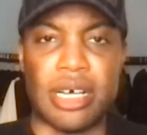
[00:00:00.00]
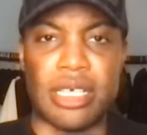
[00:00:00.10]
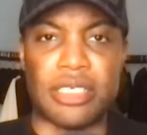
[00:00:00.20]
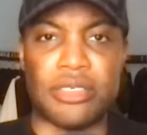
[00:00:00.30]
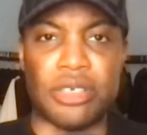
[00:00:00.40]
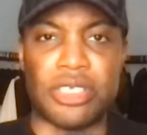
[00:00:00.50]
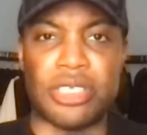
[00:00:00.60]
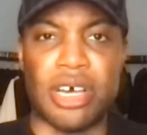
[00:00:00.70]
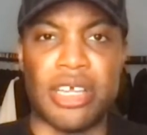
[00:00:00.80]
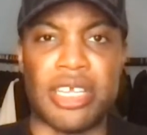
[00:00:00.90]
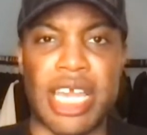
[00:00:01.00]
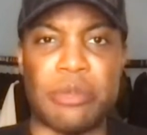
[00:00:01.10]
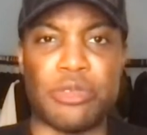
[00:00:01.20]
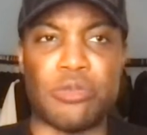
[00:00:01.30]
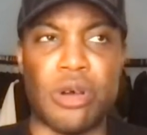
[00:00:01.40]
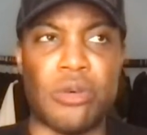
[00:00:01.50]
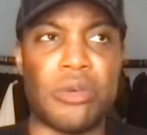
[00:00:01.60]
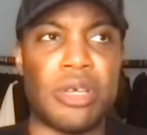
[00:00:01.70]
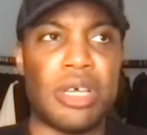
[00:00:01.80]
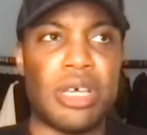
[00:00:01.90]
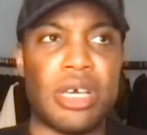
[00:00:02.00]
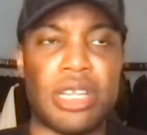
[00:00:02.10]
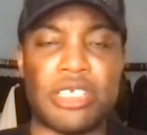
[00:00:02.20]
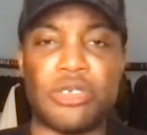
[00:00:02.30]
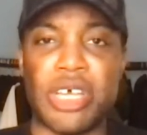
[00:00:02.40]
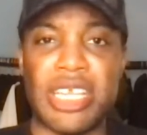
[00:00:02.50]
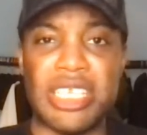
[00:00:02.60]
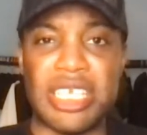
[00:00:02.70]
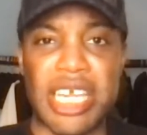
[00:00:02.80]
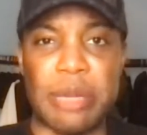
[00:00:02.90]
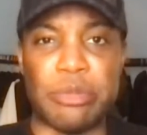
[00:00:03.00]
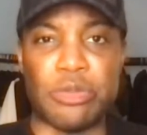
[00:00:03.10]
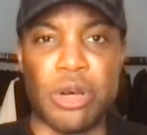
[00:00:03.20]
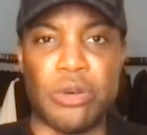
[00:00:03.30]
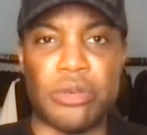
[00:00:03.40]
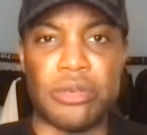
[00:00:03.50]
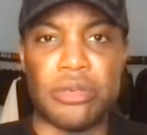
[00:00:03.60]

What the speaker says: us not starting games well and us not ending games well.